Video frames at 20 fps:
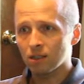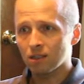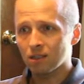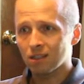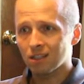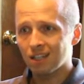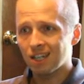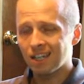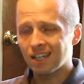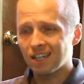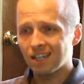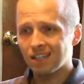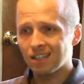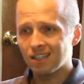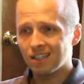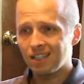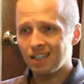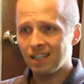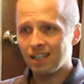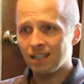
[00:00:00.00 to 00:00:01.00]
Nikon
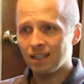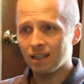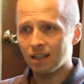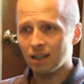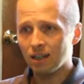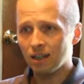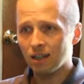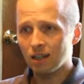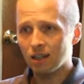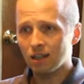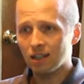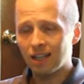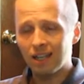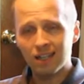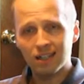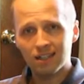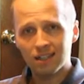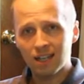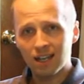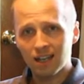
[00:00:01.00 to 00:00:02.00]

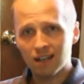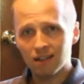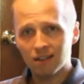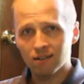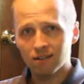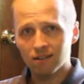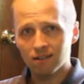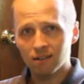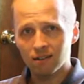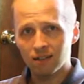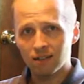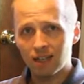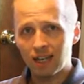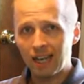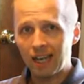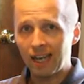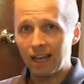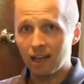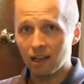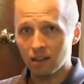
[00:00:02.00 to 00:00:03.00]

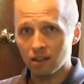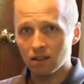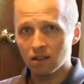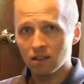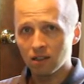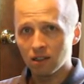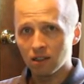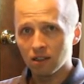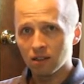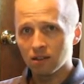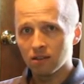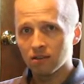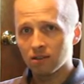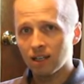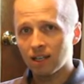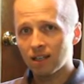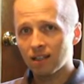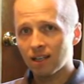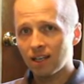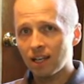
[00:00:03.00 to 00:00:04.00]
D810A.
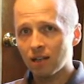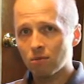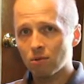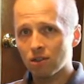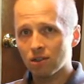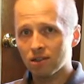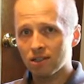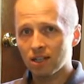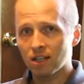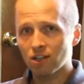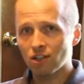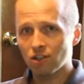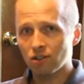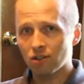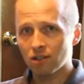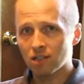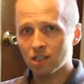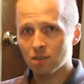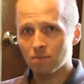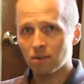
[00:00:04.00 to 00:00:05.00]
That camera is
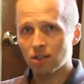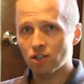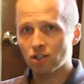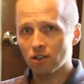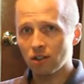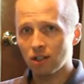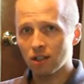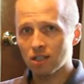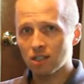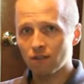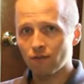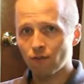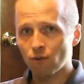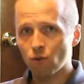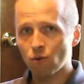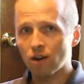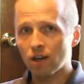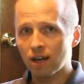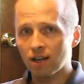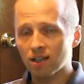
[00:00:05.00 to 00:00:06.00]
actually specialized
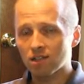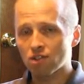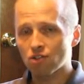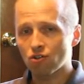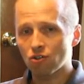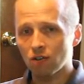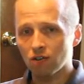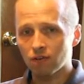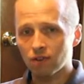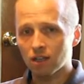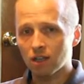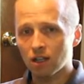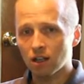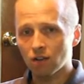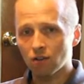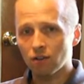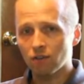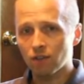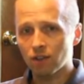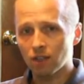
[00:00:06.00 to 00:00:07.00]
for
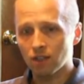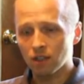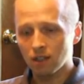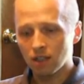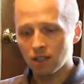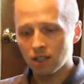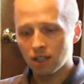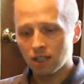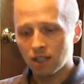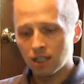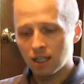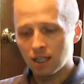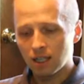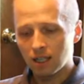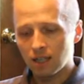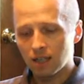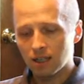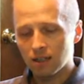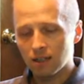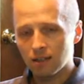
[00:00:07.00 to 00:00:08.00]
astrophotography,
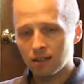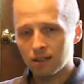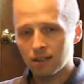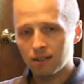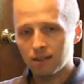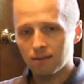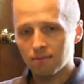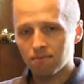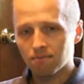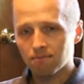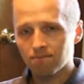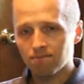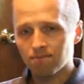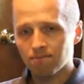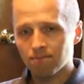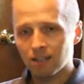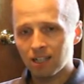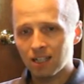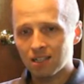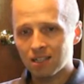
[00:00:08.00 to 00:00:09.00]
and
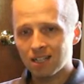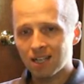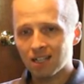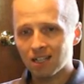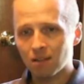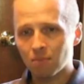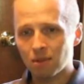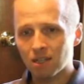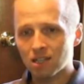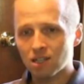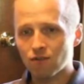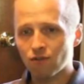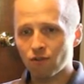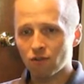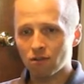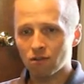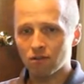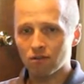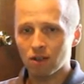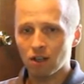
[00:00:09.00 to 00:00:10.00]
it's not the best
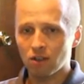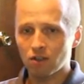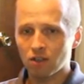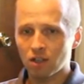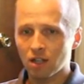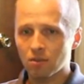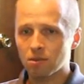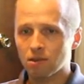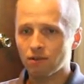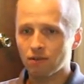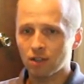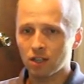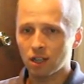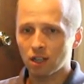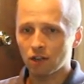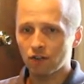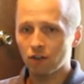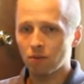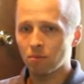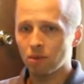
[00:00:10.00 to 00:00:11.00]
for other types of
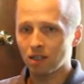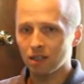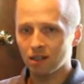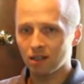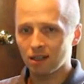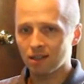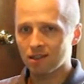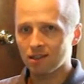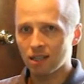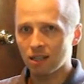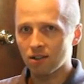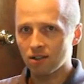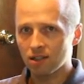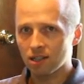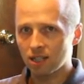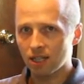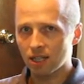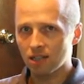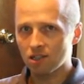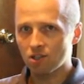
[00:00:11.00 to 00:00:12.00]
photography, but it excels
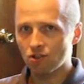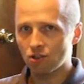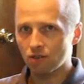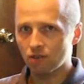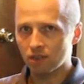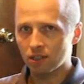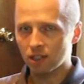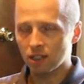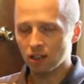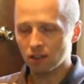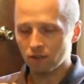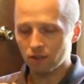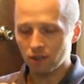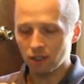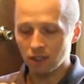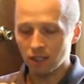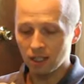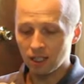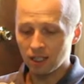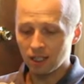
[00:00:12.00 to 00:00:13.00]
at
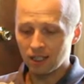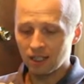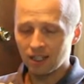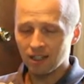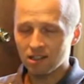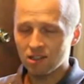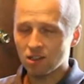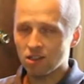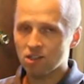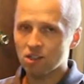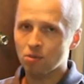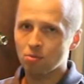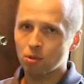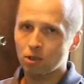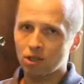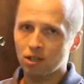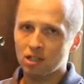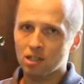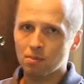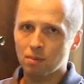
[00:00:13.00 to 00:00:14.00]
astrophotography. It's also
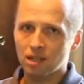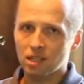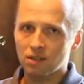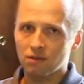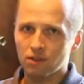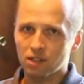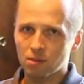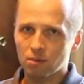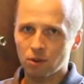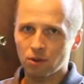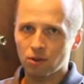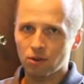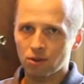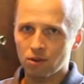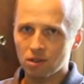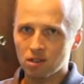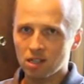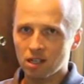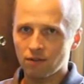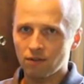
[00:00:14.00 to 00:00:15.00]
pretty expensive. It's about
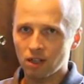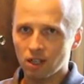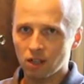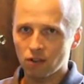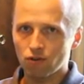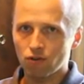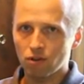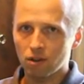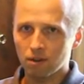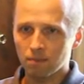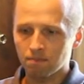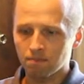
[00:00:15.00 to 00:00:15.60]
$3,700.